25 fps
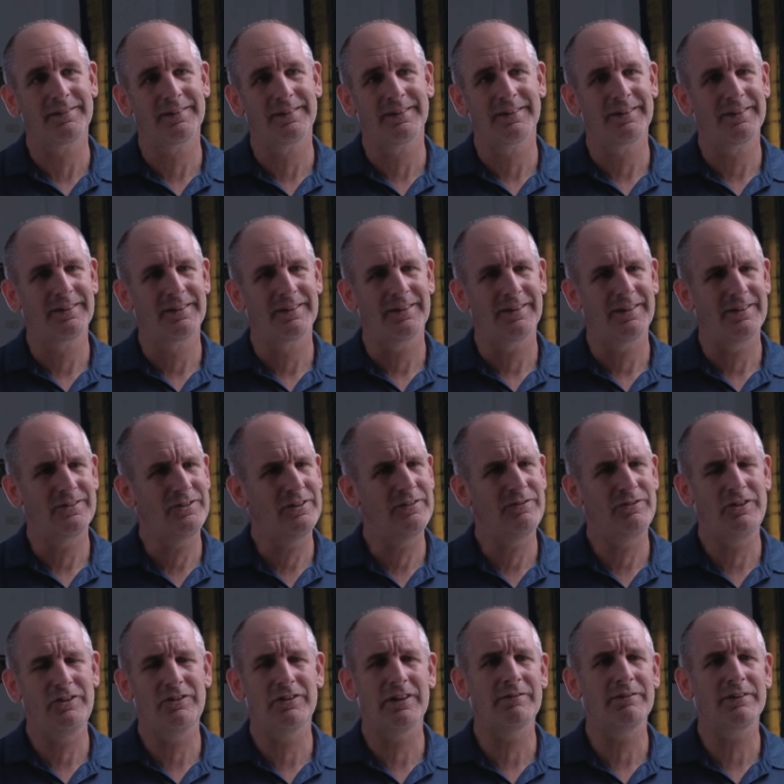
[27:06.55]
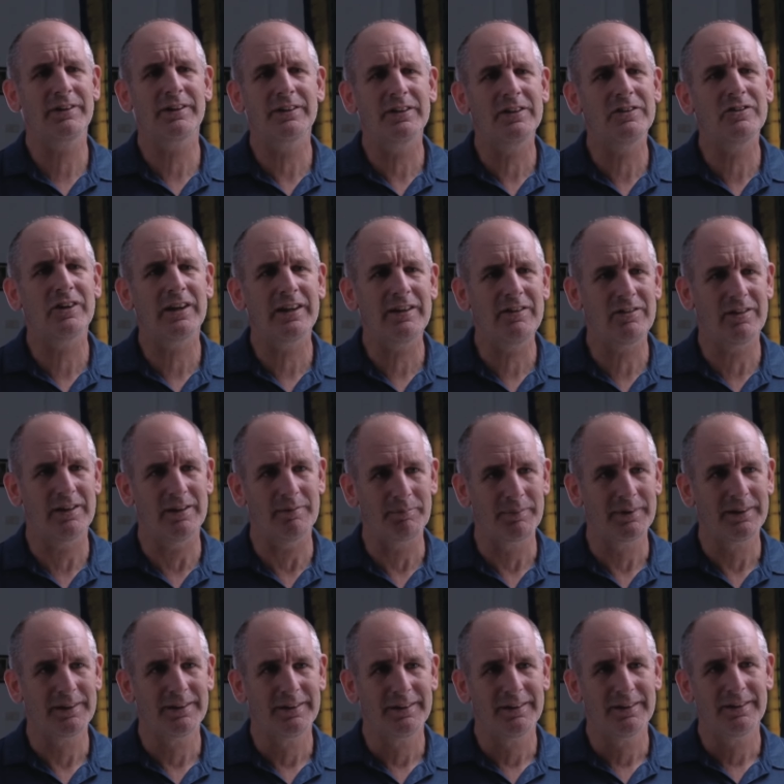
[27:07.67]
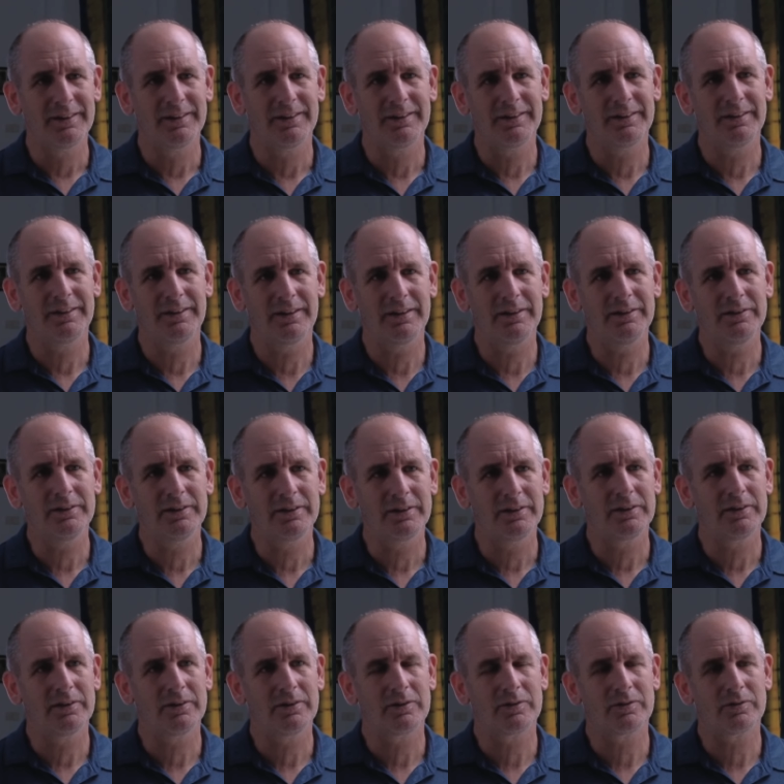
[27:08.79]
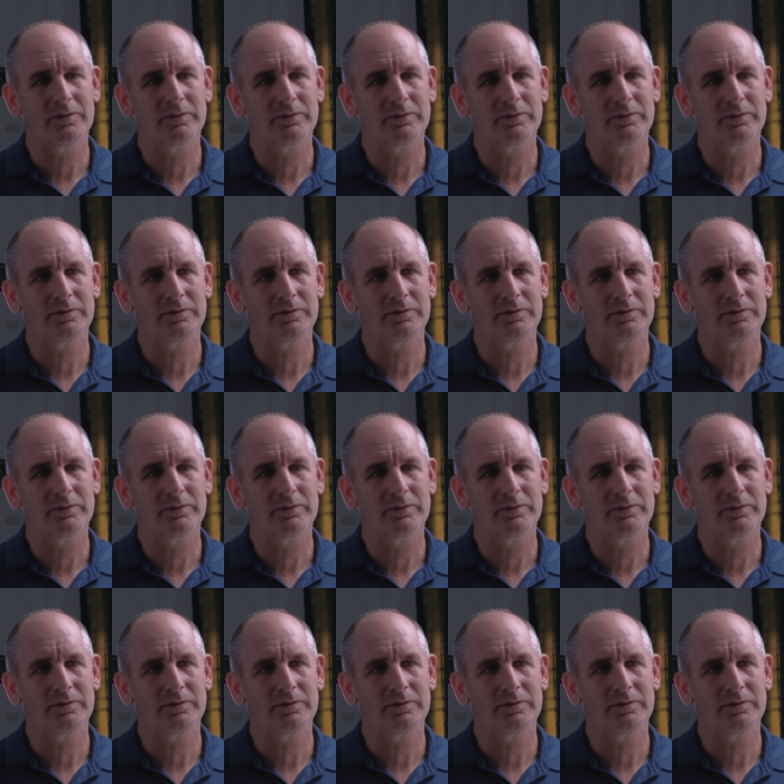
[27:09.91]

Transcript: No, ah. as if she's ever going to change them. Yeah. and as if they don't,